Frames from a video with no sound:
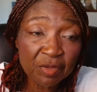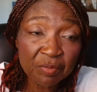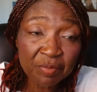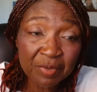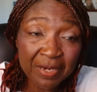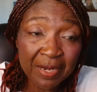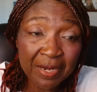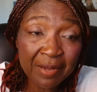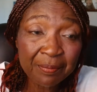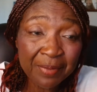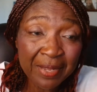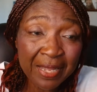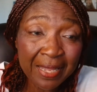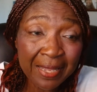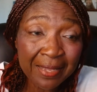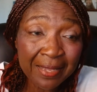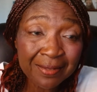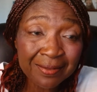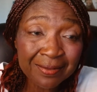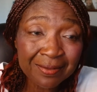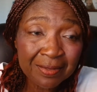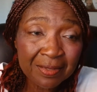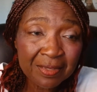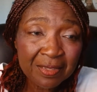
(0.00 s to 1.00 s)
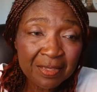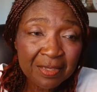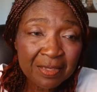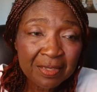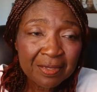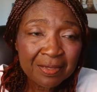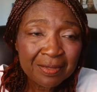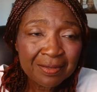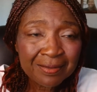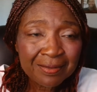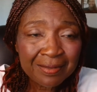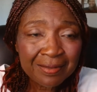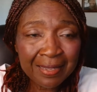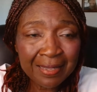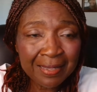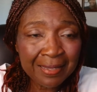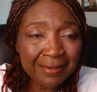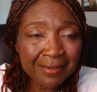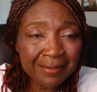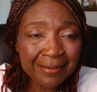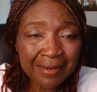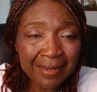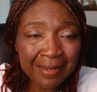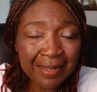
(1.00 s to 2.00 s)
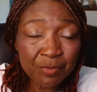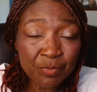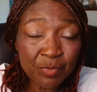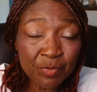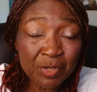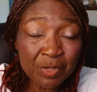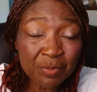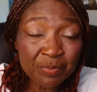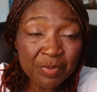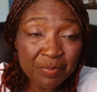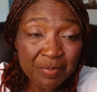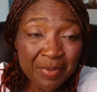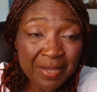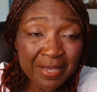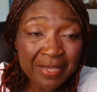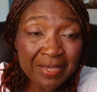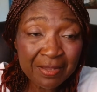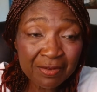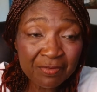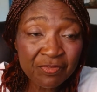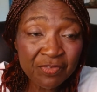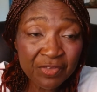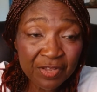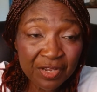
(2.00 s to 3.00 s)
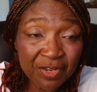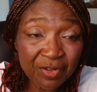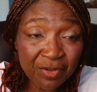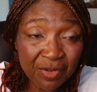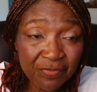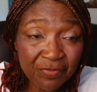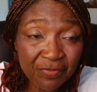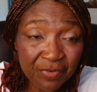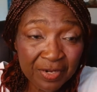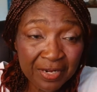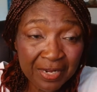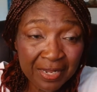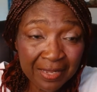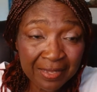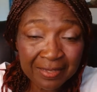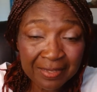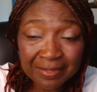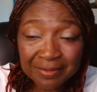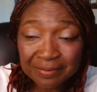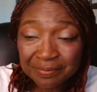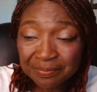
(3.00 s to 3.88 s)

But I'm back, and I will be making video every day.